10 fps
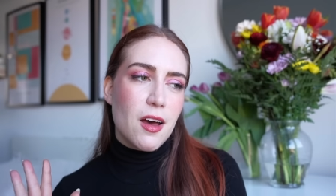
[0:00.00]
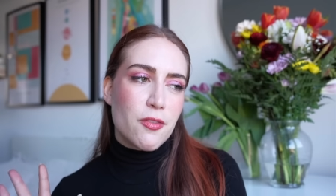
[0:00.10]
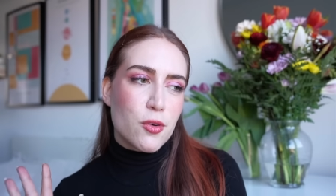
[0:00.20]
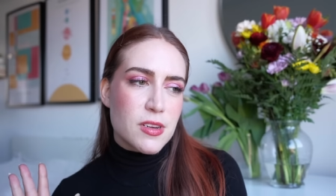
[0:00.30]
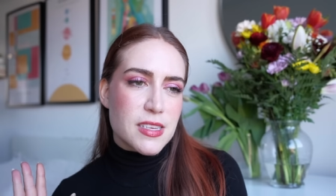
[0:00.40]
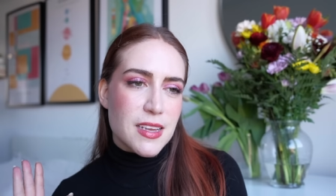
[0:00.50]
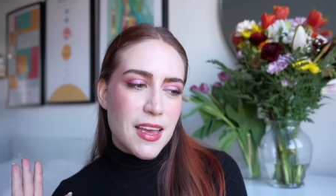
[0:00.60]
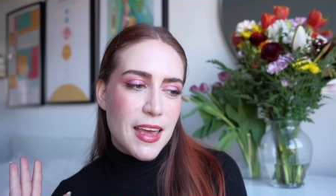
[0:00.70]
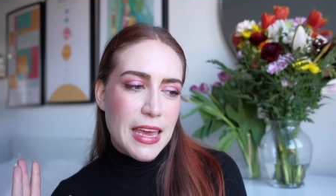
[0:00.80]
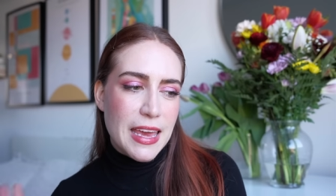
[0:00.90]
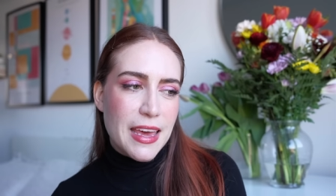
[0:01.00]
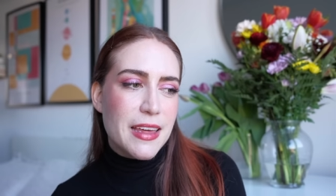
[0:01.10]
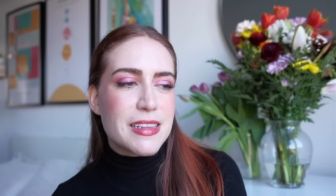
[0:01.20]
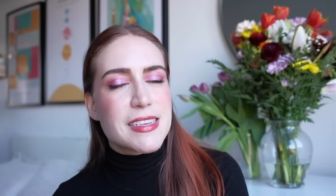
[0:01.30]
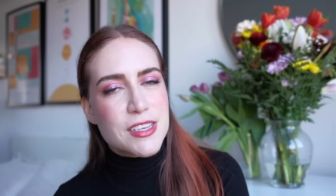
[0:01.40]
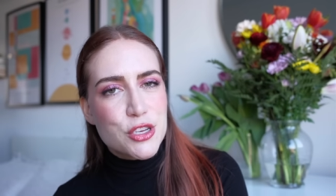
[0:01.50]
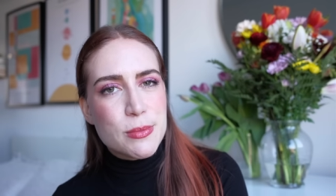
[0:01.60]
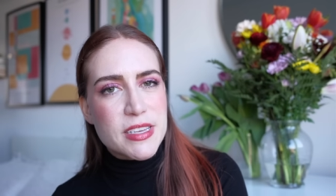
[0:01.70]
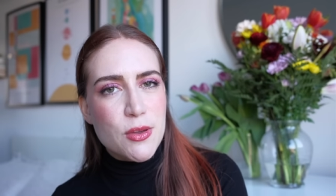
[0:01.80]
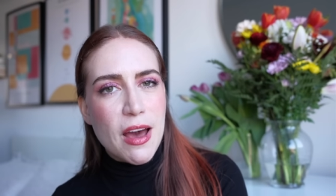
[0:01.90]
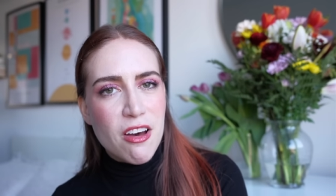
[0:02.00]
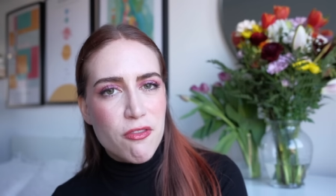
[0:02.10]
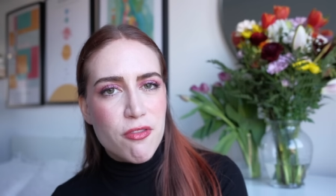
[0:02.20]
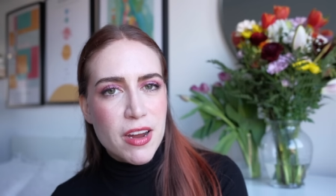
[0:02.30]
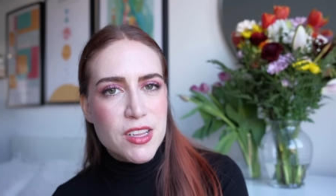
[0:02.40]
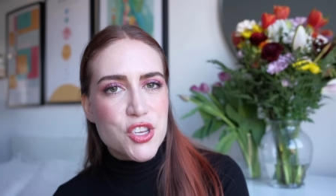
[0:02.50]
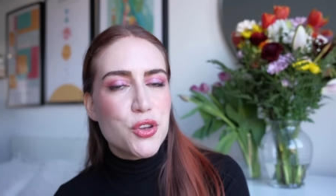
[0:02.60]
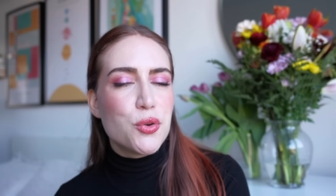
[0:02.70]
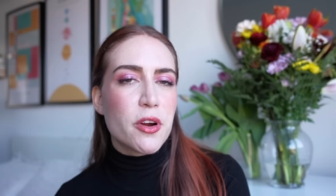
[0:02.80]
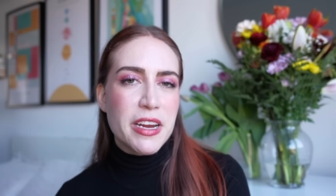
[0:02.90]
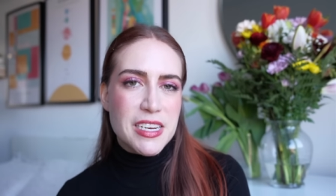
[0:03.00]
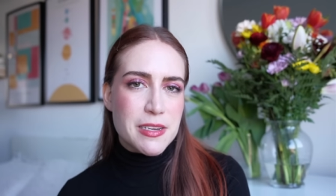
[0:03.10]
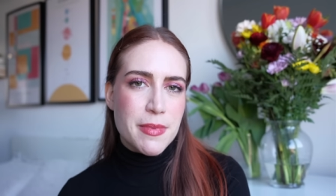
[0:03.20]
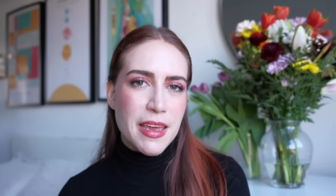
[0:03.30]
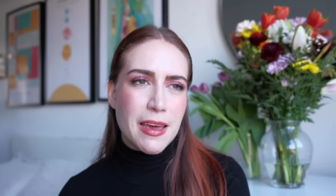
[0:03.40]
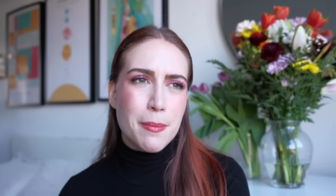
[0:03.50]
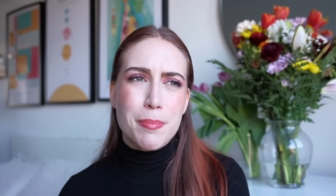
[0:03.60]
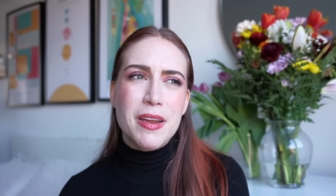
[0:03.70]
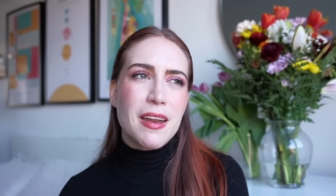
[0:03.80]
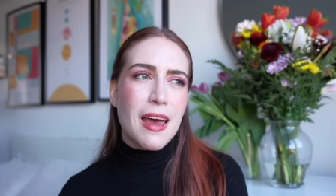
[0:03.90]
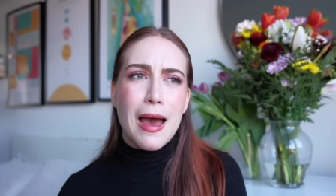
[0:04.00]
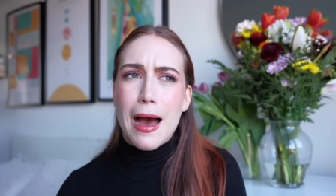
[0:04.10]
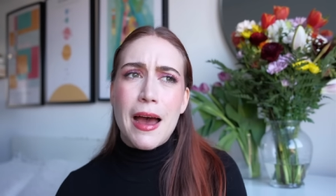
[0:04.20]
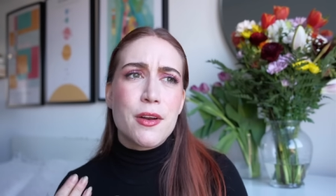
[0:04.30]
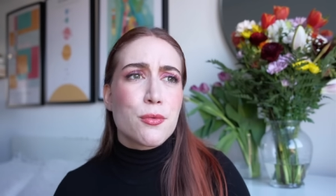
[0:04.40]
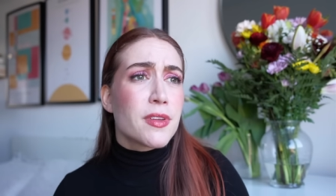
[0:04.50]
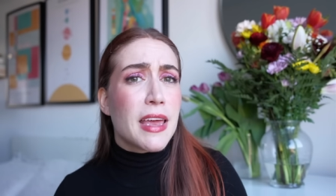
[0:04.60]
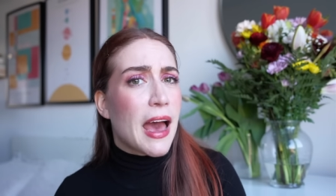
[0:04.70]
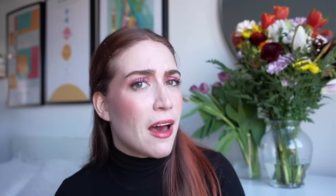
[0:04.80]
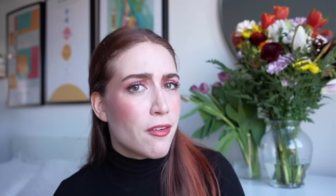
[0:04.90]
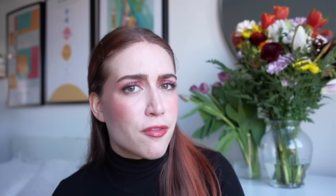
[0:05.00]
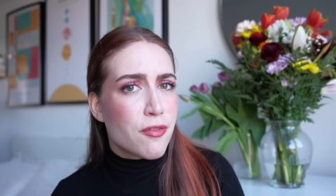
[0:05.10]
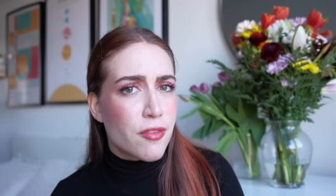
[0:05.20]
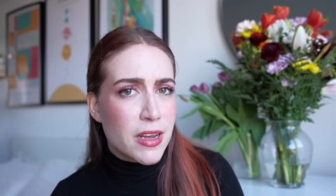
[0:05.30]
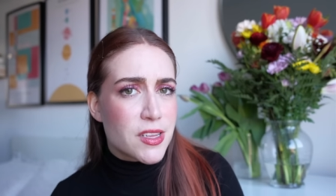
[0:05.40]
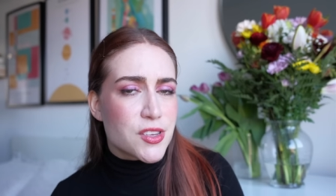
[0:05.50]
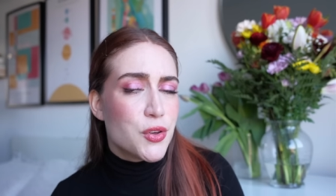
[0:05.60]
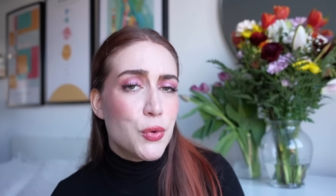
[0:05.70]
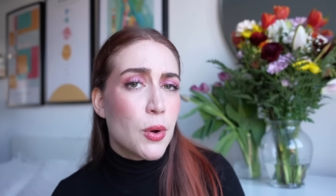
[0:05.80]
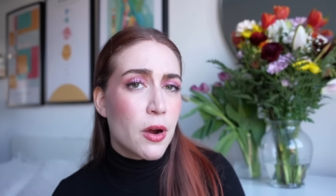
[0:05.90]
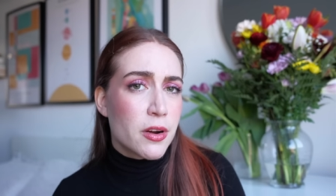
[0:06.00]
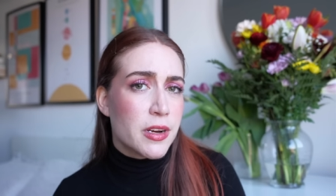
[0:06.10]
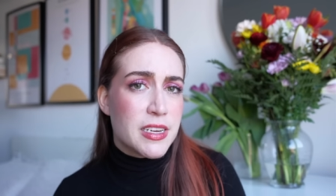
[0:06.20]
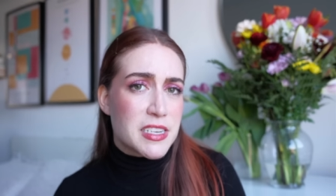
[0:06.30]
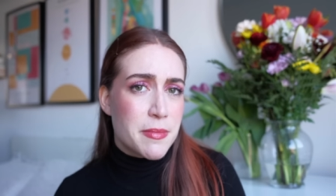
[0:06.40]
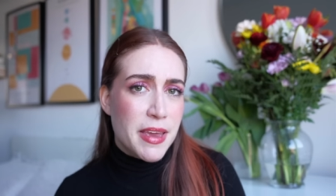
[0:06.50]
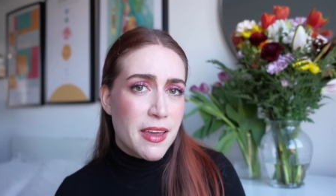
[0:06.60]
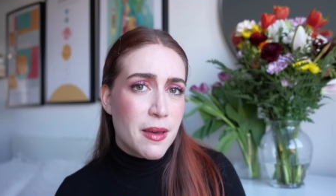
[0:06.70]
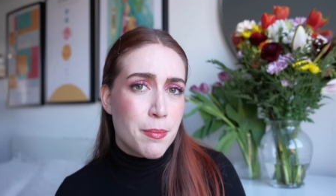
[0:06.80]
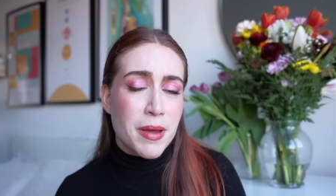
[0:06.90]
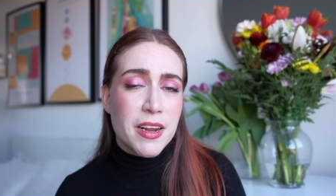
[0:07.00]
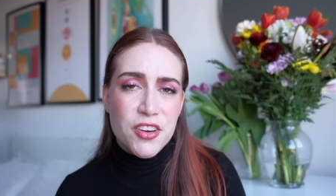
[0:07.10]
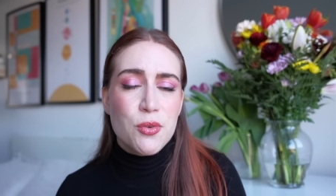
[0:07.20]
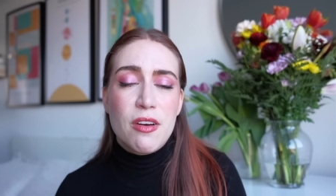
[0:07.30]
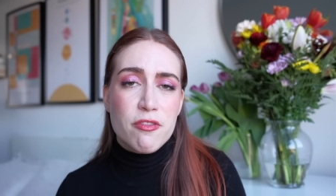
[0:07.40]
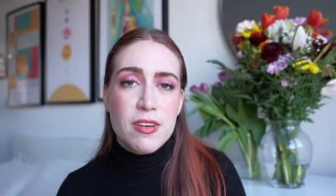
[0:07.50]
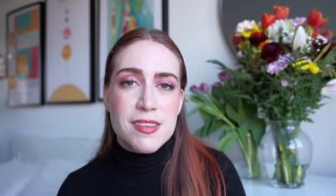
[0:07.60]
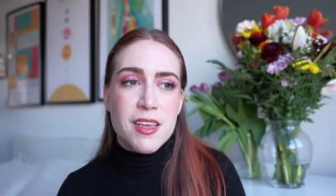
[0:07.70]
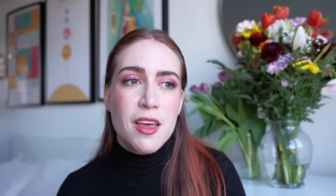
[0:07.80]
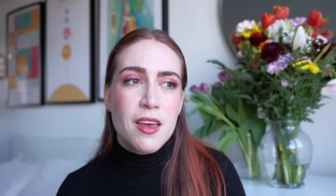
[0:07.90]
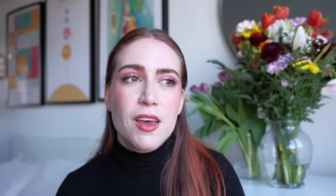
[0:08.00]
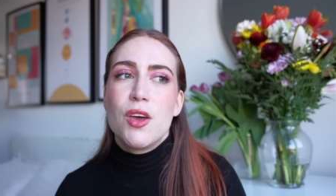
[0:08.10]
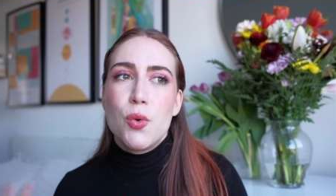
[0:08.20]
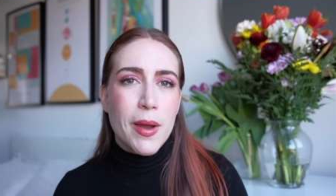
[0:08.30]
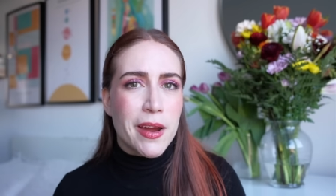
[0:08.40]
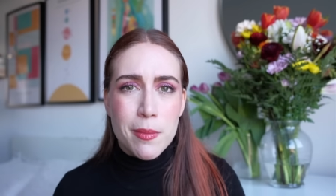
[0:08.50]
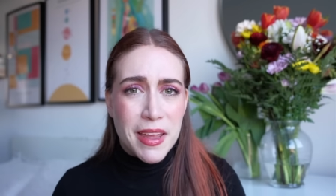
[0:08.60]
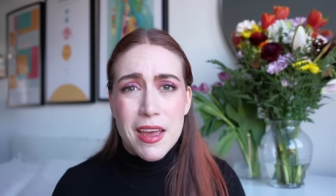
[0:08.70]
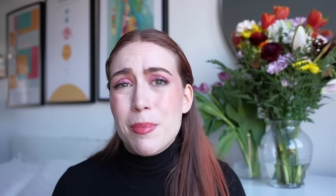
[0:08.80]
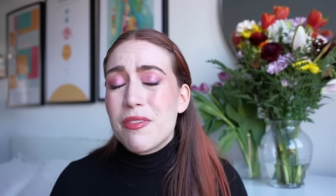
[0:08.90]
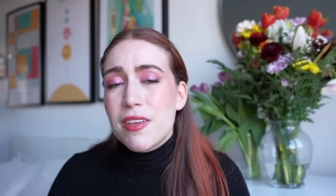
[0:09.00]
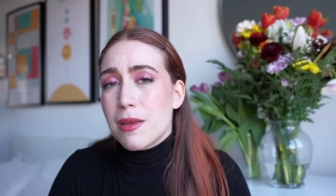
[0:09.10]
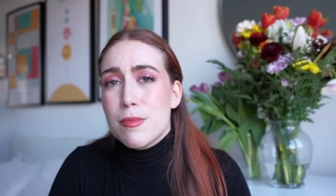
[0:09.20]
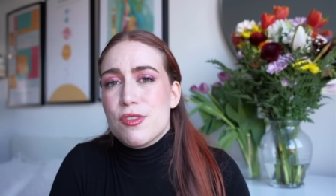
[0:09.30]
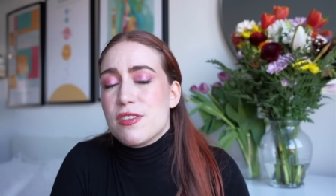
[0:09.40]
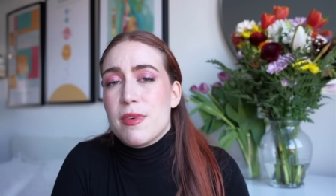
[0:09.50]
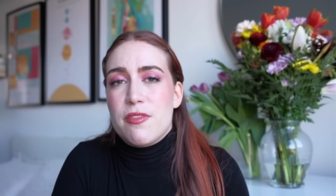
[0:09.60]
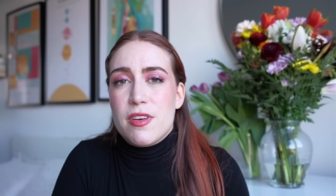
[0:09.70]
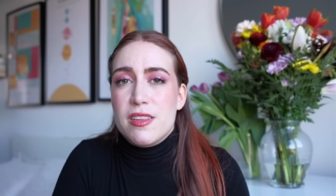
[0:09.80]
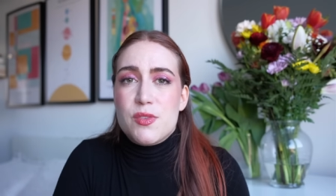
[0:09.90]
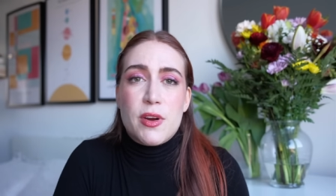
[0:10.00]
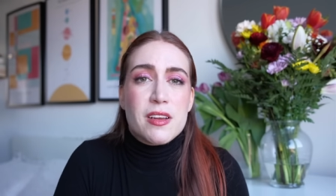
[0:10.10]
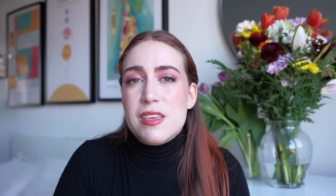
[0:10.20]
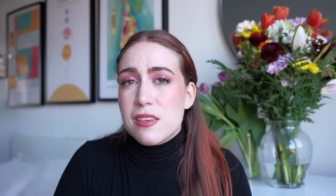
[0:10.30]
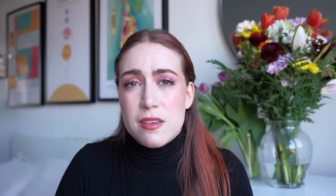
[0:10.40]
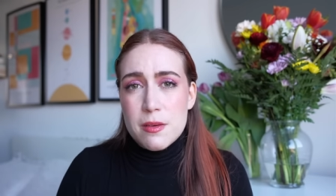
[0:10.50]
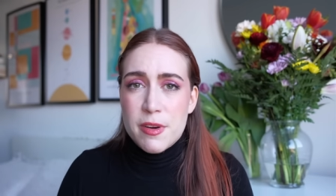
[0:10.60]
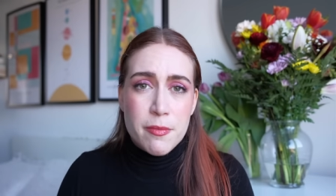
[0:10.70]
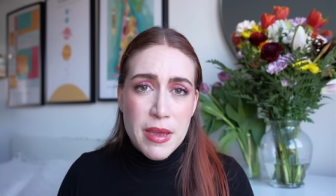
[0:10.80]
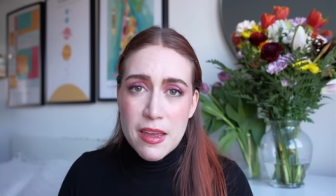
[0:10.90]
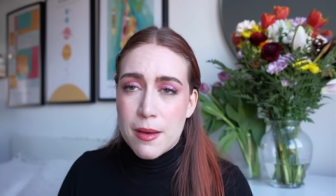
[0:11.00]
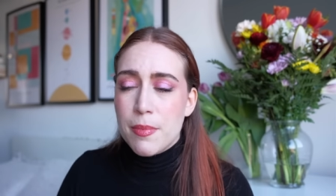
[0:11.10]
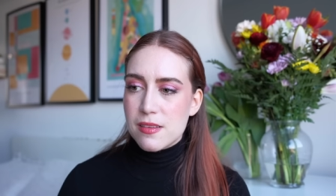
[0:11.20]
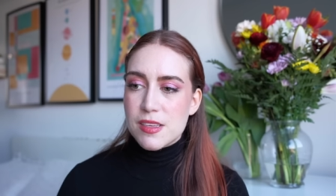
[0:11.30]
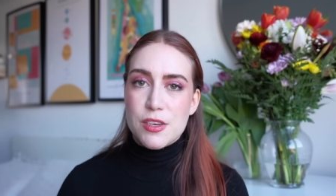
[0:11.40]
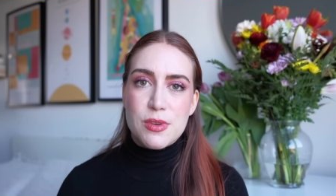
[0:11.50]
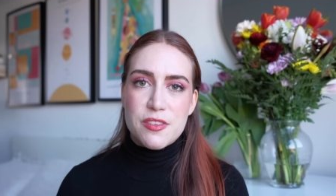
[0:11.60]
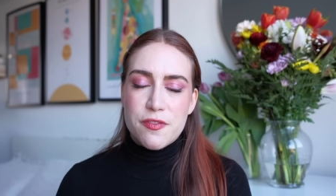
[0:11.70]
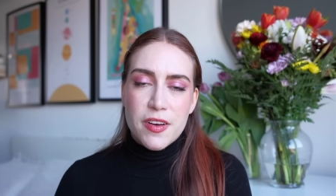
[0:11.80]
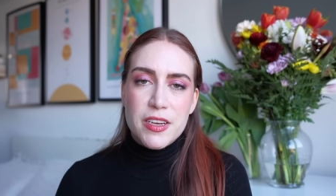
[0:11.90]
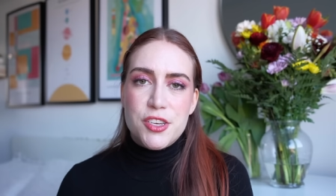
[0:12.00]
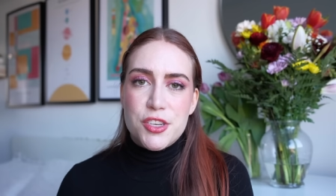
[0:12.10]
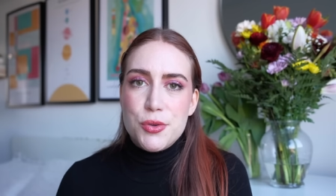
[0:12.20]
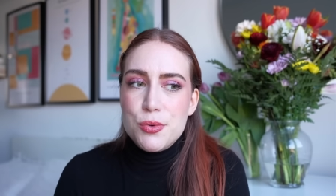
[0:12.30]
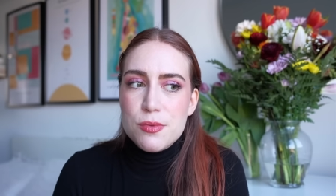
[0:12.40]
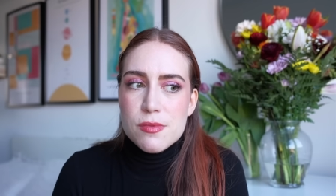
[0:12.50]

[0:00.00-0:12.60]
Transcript: Of course, eh, this assumes that you have friends who are into makeup, but I don't really have friends who are into makeup, but I do have friends who wear makeup. I feel like most of my friends wear at least a little bit of makeup. So it's fun to